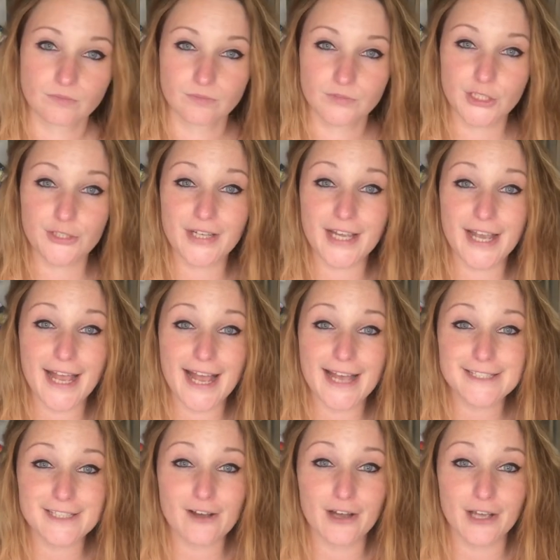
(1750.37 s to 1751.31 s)
So yeah,
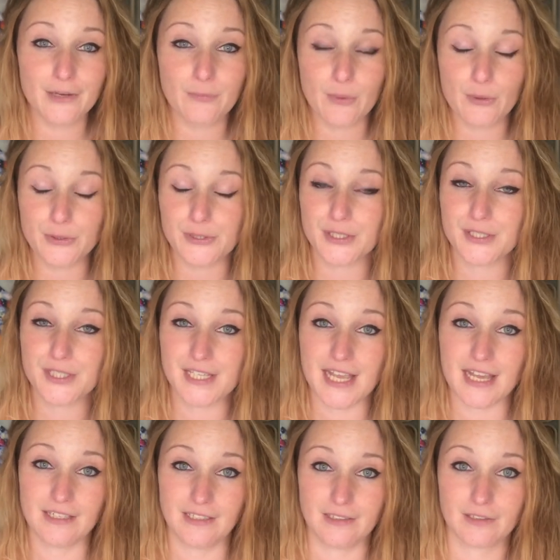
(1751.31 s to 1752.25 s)
as I was
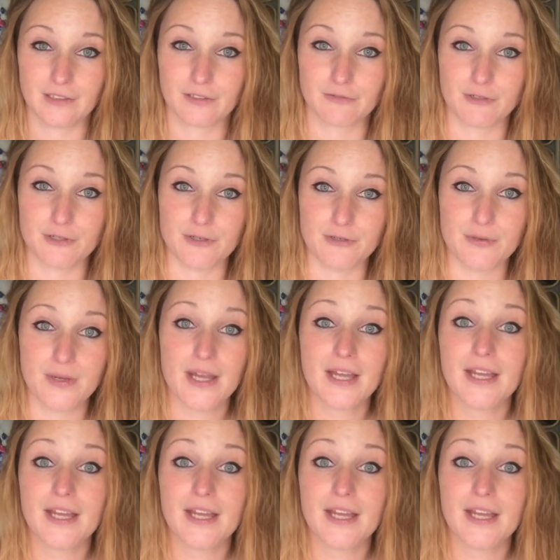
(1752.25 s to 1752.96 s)
scanning through